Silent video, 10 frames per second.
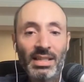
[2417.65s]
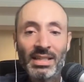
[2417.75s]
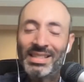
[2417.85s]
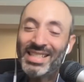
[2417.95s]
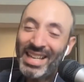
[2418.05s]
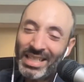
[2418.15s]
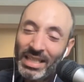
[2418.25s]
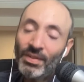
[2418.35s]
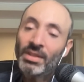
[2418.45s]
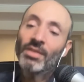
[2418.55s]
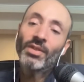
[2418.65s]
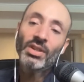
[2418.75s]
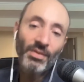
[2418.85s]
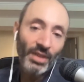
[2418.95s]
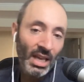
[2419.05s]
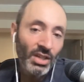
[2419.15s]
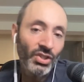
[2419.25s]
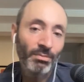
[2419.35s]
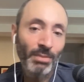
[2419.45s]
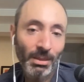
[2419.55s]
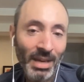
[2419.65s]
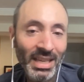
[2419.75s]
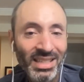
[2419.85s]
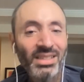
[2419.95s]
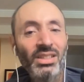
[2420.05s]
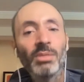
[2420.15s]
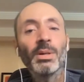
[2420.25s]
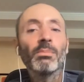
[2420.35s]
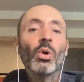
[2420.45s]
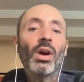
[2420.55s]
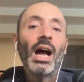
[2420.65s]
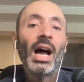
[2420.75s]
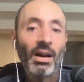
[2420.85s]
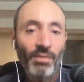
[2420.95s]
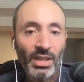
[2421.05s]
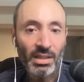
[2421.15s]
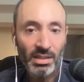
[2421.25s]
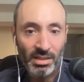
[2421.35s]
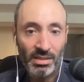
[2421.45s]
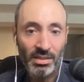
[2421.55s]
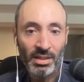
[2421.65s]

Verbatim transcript: It's this idea of a diversification, but it makes it a little bit more obvious.